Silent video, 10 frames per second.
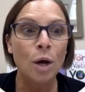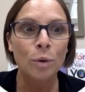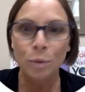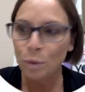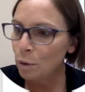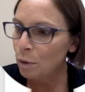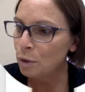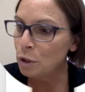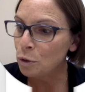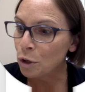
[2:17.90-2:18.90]
Ooh,
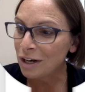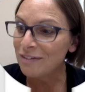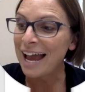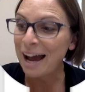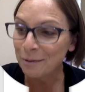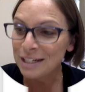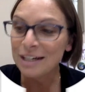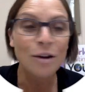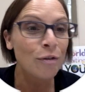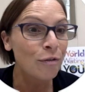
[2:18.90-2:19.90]
you could have counted
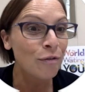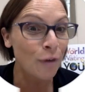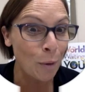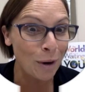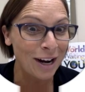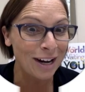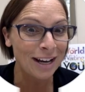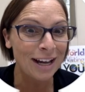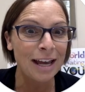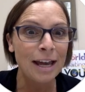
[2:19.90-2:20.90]
4.
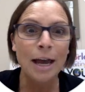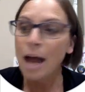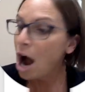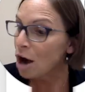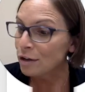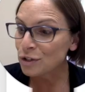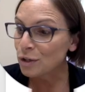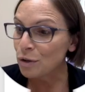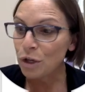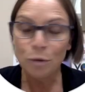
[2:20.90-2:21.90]
Also,
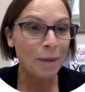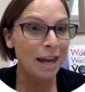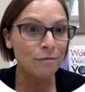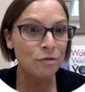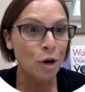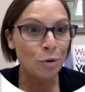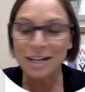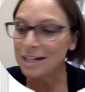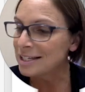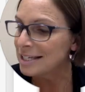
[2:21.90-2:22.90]
though, you may have known in
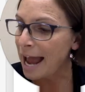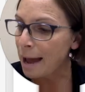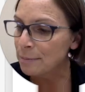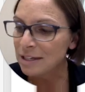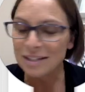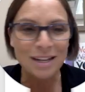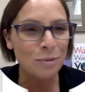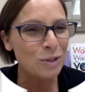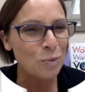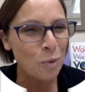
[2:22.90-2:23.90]
a snap, since there
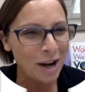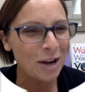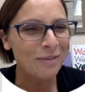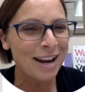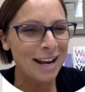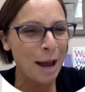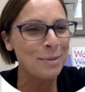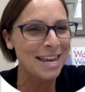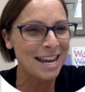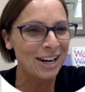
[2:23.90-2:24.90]
was 1 already up
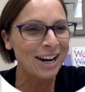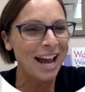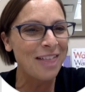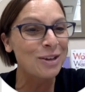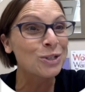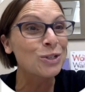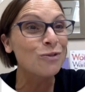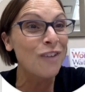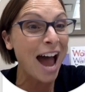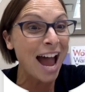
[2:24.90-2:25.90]
here, and there's
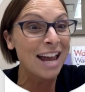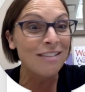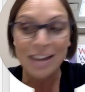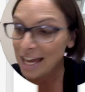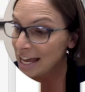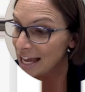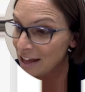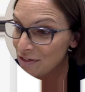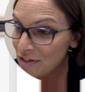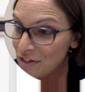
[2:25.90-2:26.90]
5
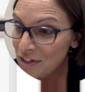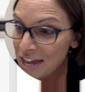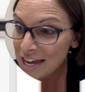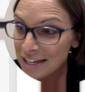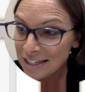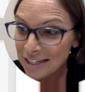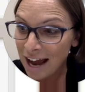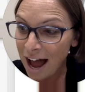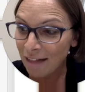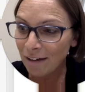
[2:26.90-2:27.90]
in this
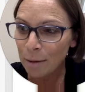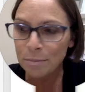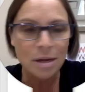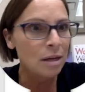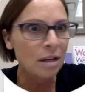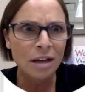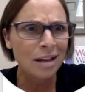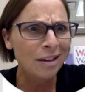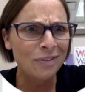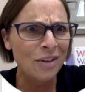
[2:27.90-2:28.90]
column,
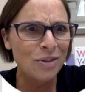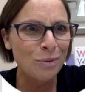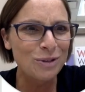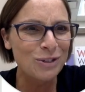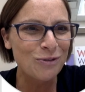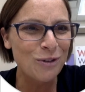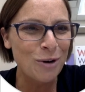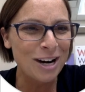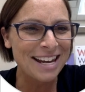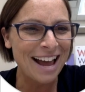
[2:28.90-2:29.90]
that there was 4
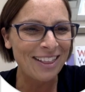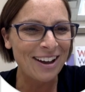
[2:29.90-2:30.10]
yellow.